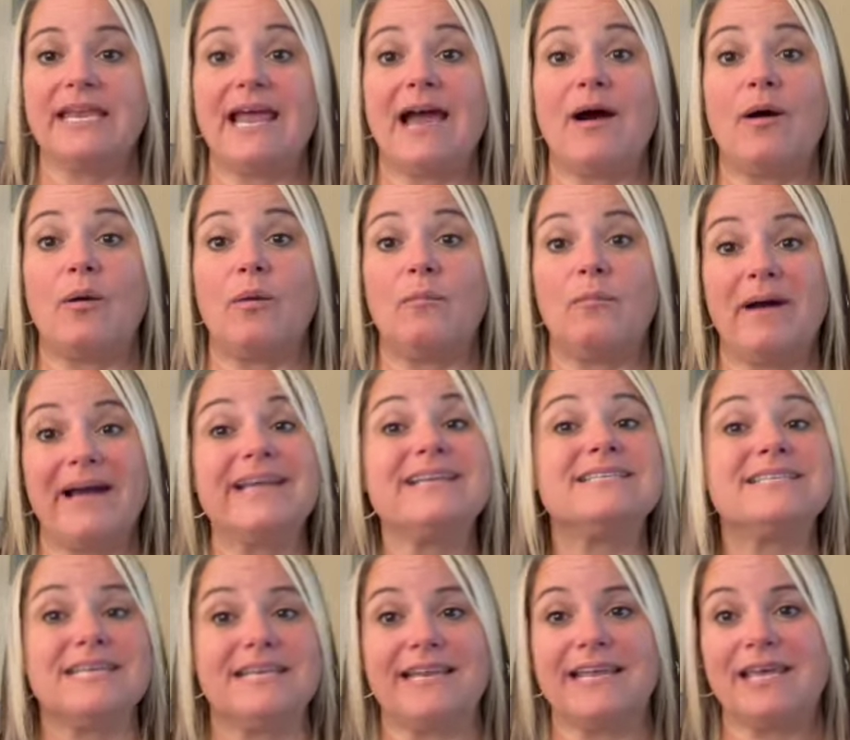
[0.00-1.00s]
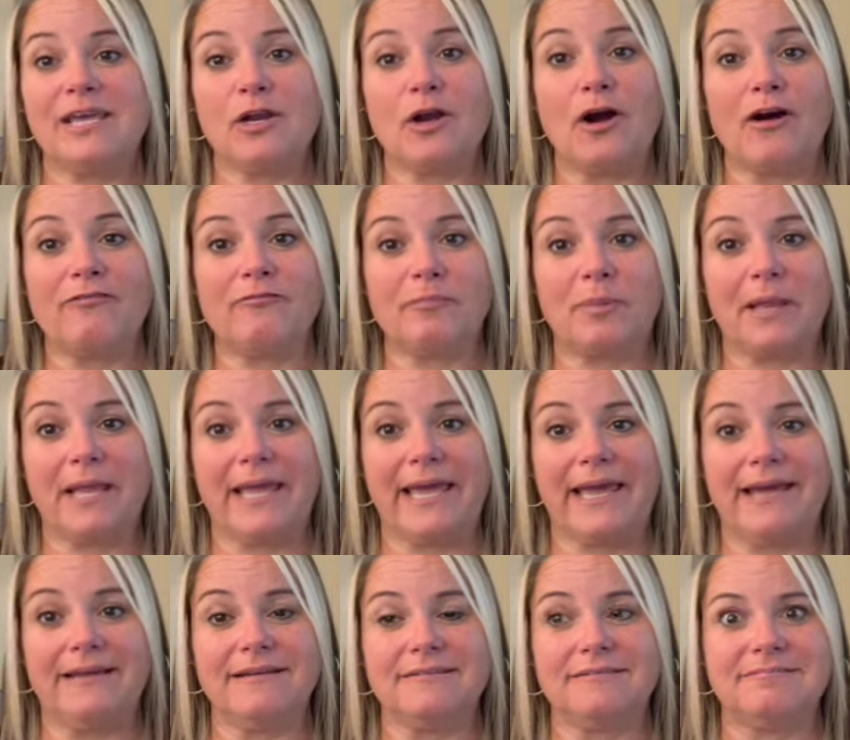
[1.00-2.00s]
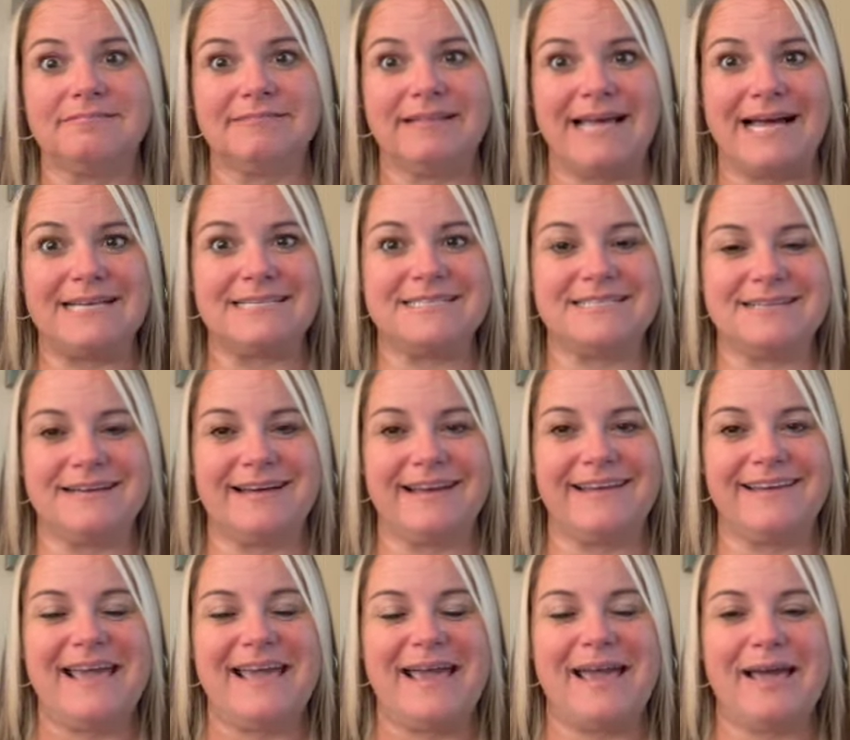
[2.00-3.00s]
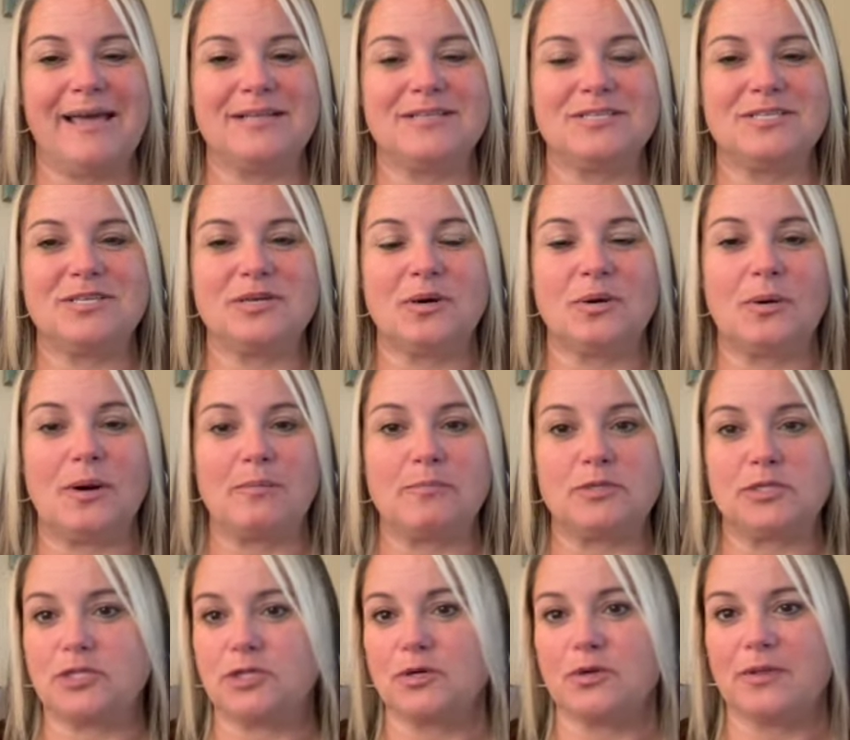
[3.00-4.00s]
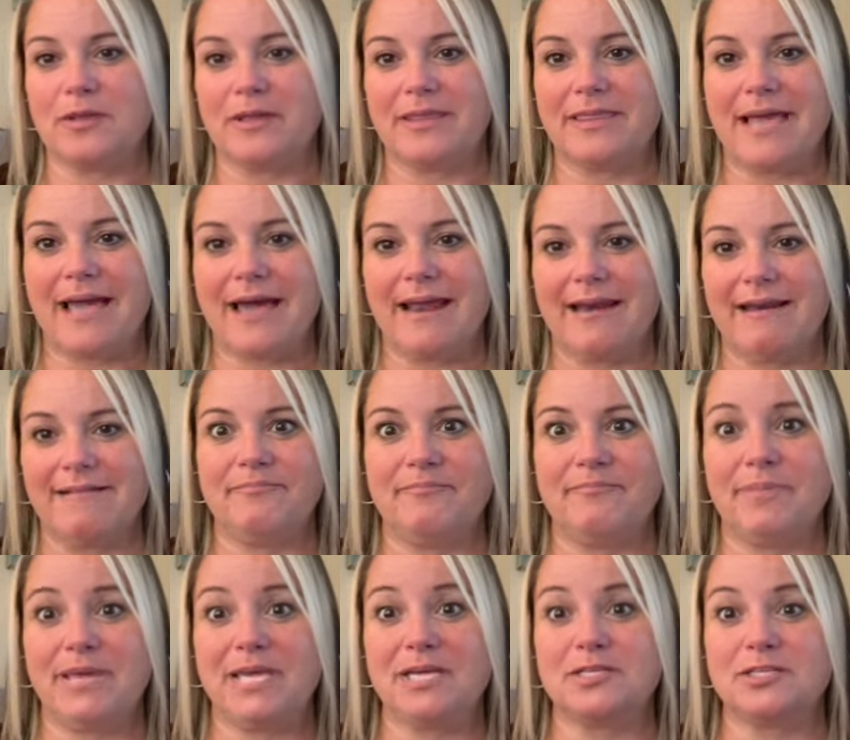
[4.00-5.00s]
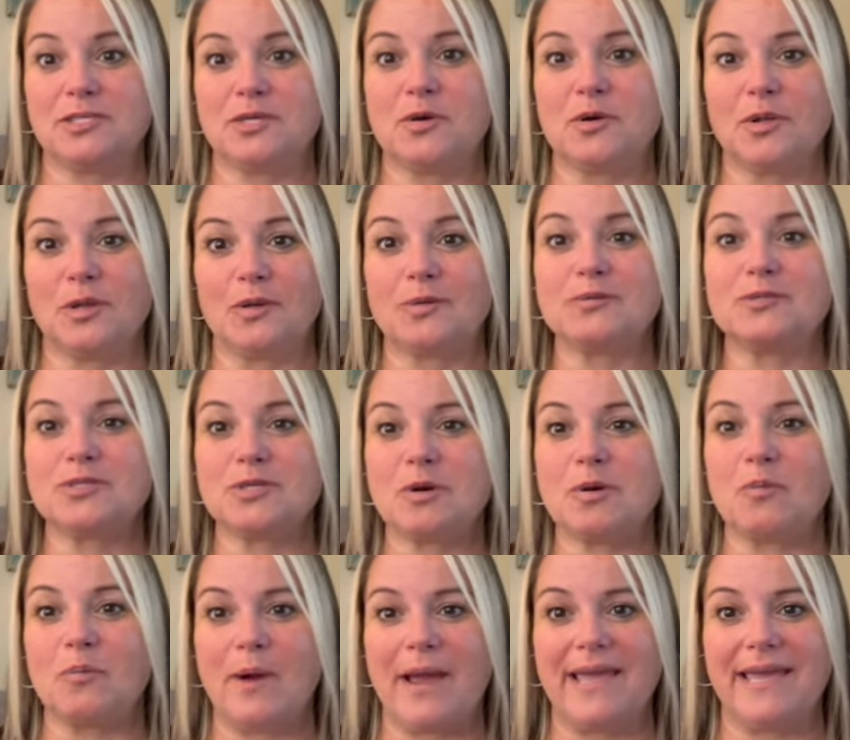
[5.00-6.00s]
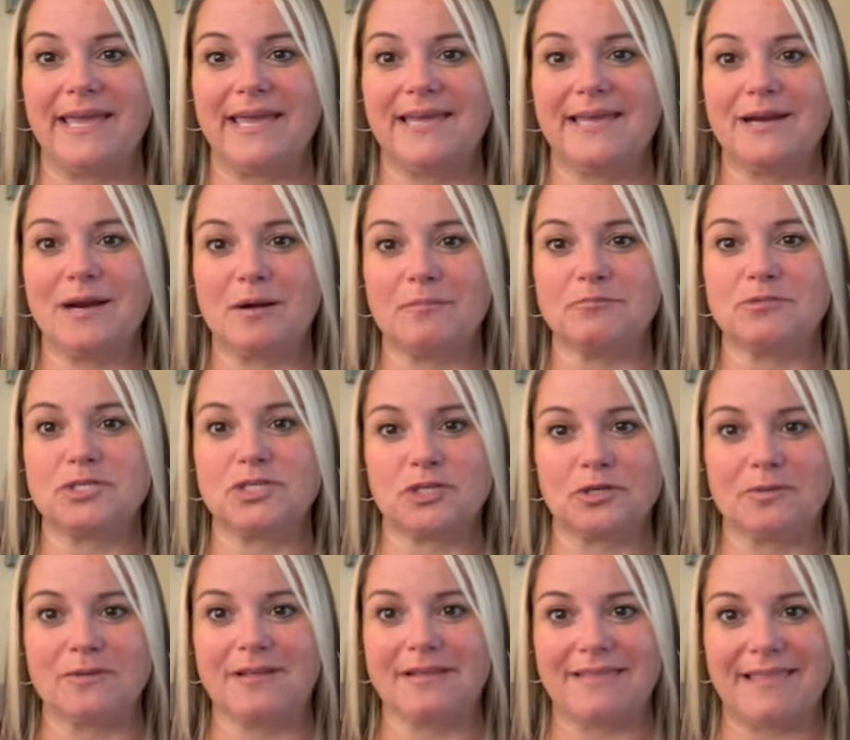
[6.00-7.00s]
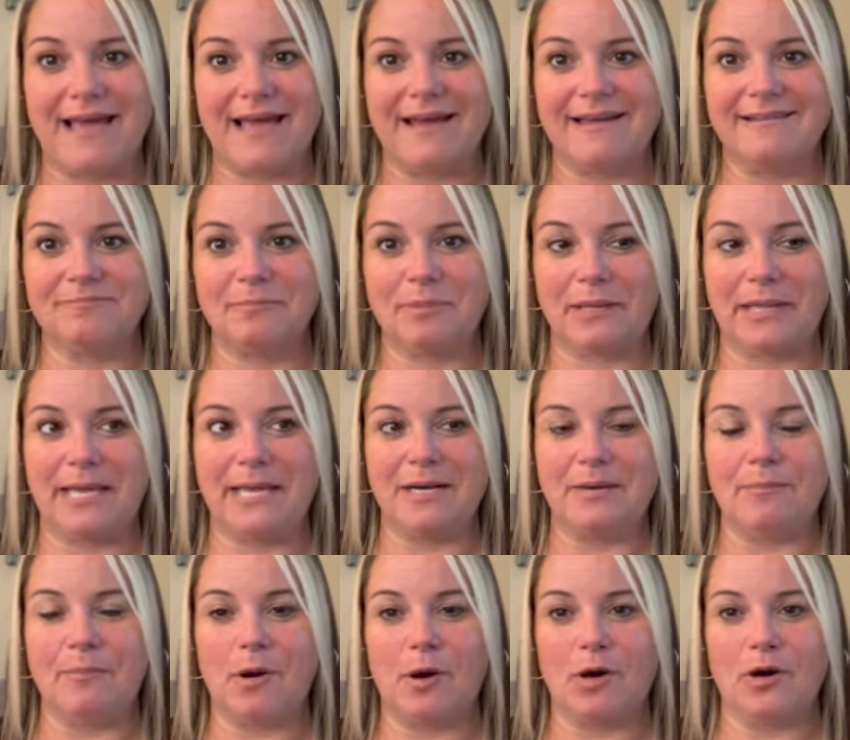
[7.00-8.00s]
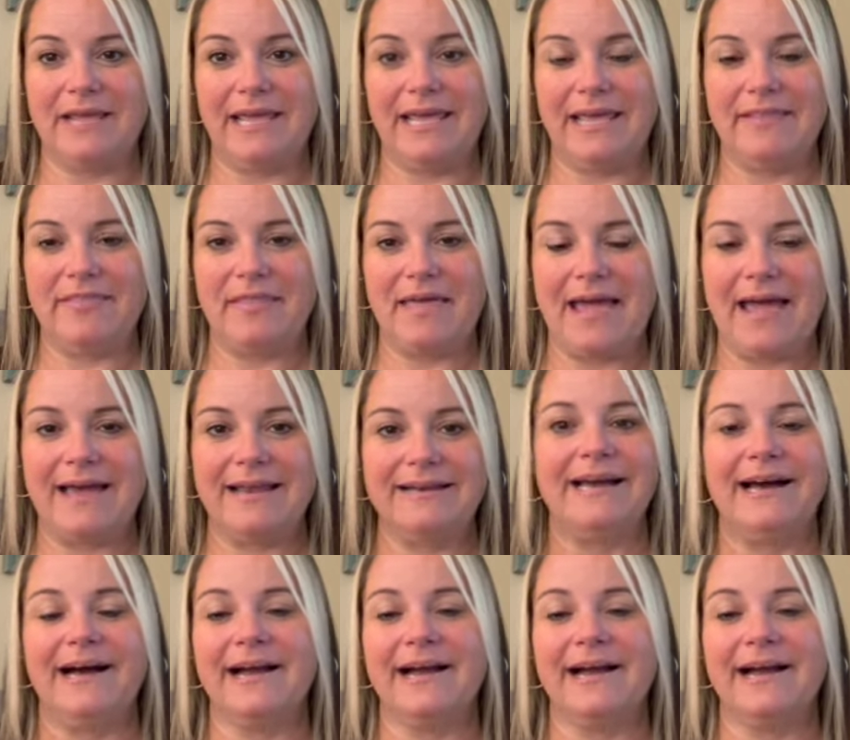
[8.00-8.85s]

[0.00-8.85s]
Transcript: Now Mike did eat off plan last night and so I'm sure that being so close to a weigh-in, I'm sure that played a part in that.